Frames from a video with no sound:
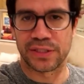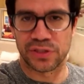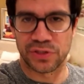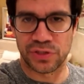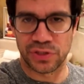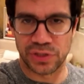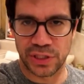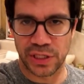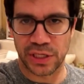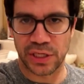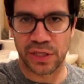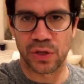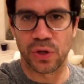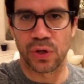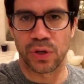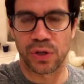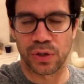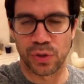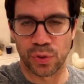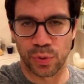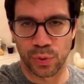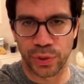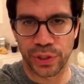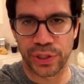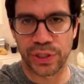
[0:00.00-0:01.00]
to stick in our
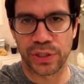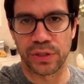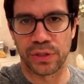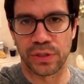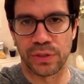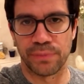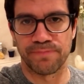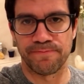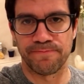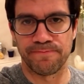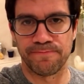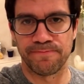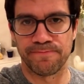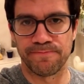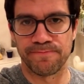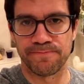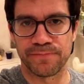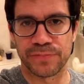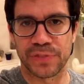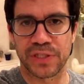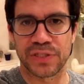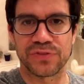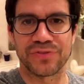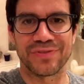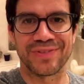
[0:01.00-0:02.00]
curriculum.
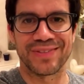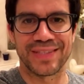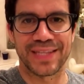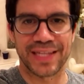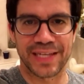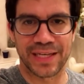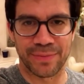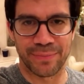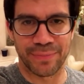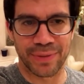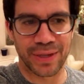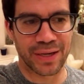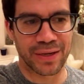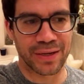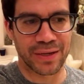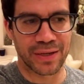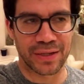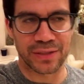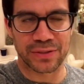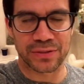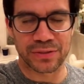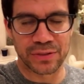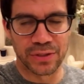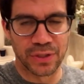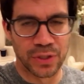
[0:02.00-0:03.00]
That's the thing about
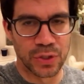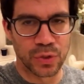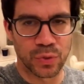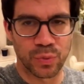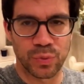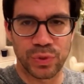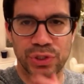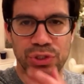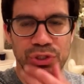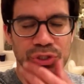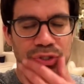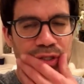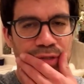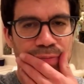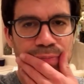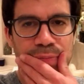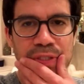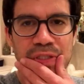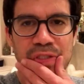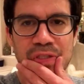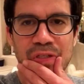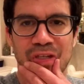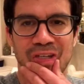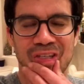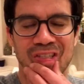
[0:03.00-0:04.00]
us. We should have been
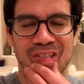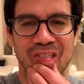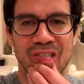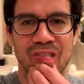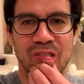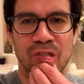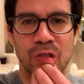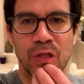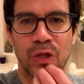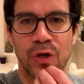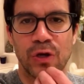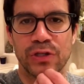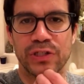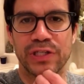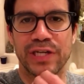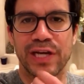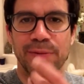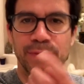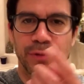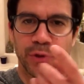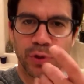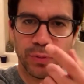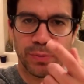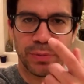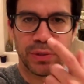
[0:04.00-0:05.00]
taught this a long time
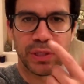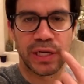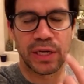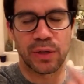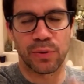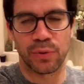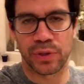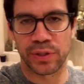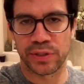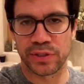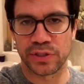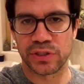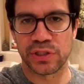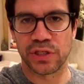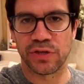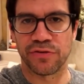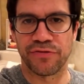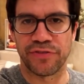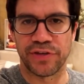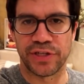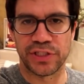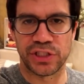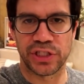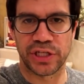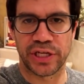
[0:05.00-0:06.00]
ago, but now we're going to
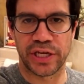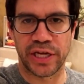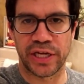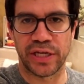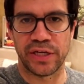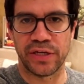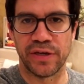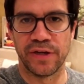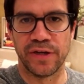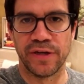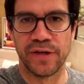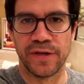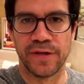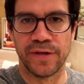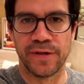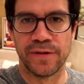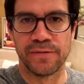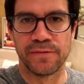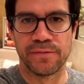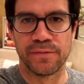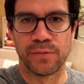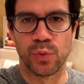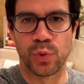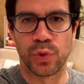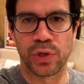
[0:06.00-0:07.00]
self-educate.
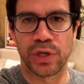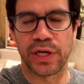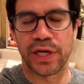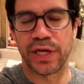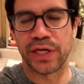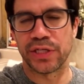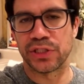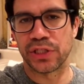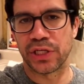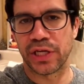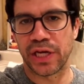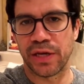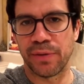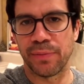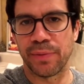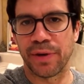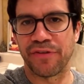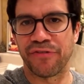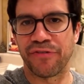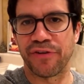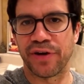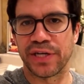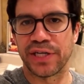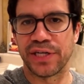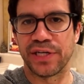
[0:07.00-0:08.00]
We're going to educate by
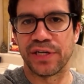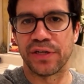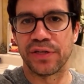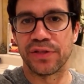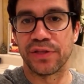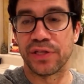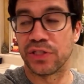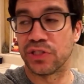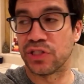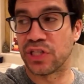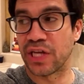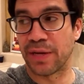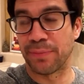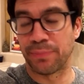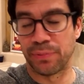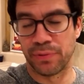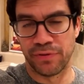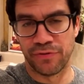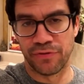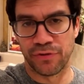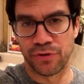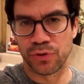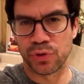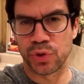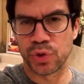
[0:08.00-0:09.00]
finding the example
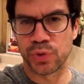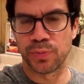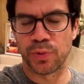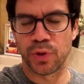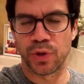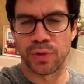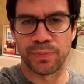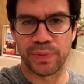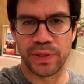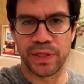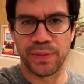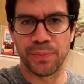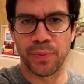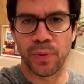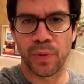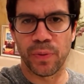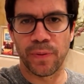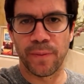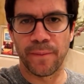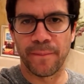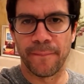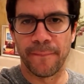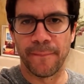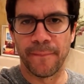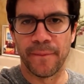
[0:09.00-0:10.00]
of other smart people,
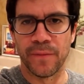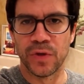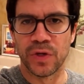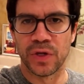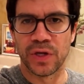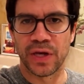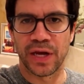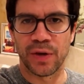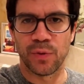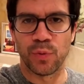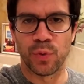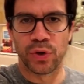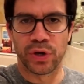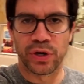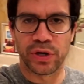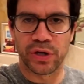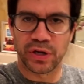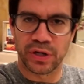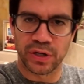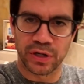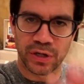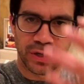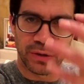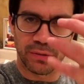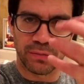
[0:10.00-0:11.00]
and we're going to
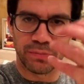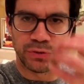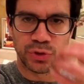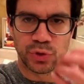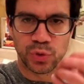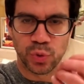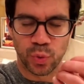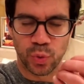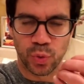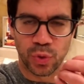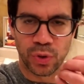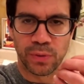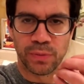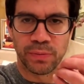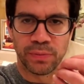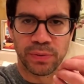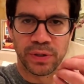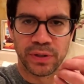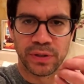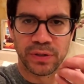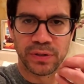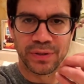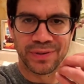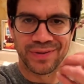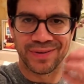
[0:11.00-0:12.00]
absorb
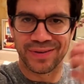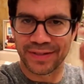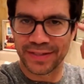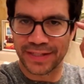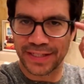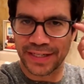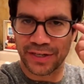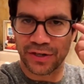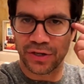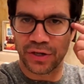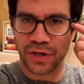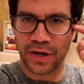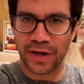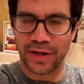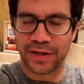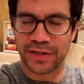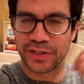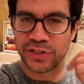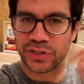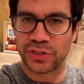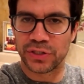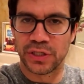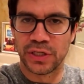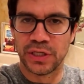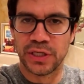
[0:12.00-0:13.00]
their
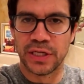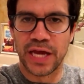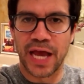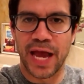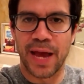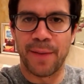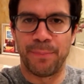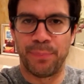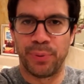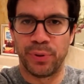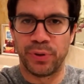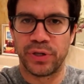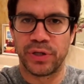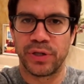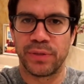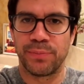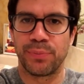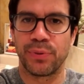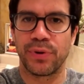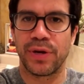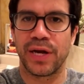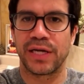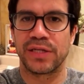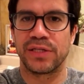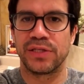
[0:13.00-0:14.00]
knowledge and put it in
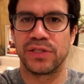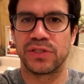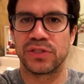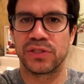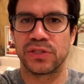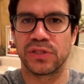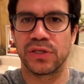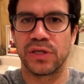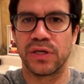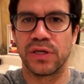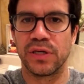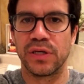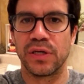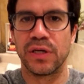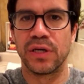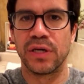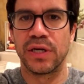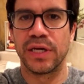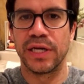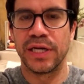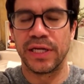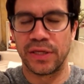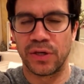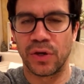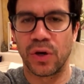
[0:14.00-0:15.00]
practice
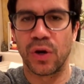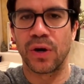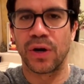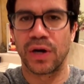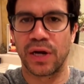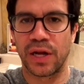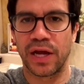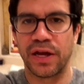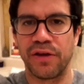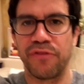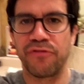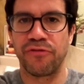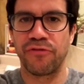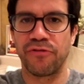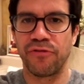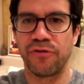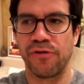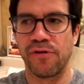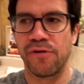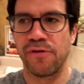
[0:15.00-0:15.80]
in our life.